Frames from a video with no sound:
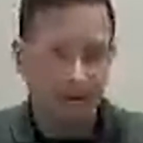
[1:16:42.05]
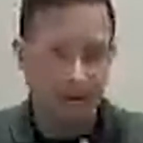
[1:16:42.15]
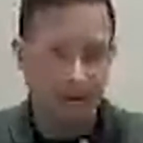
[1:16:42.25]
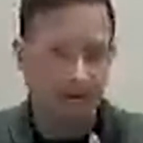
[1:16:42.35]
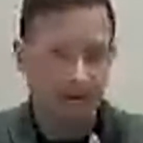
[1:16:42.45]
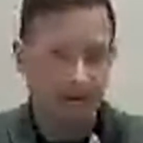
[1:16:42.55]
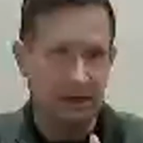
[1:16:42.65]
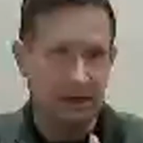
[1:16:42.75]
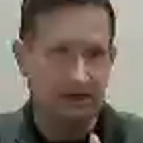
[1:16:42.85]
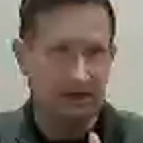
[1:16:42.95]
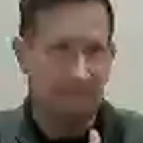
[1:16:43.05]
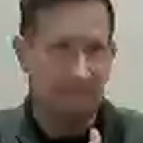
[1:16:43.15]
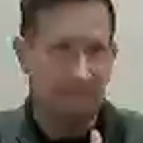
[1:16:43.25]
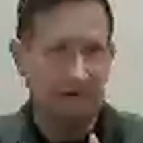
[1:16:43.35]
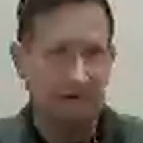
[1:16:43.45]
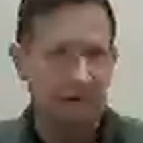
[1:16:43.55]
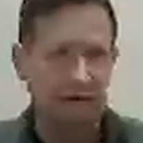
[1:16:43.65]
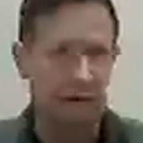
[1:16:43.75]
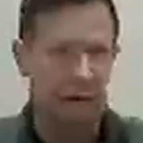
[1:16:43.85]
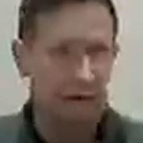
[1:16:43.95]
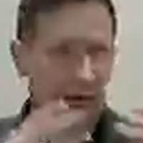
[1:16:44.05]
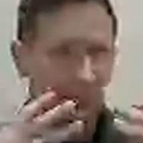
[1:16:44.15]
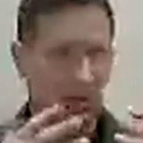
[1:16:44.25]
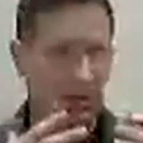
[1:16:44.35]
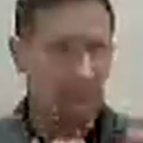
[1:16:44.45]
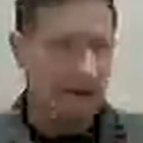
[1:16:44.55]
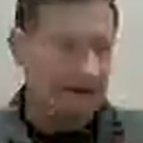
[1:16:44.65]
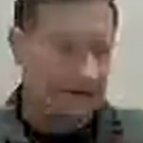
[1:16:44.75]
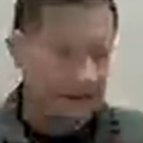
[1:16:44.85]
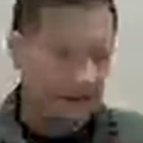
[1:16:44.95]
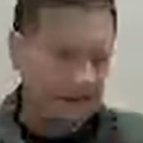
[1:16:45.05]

on their screen or something like that, I wear the mask,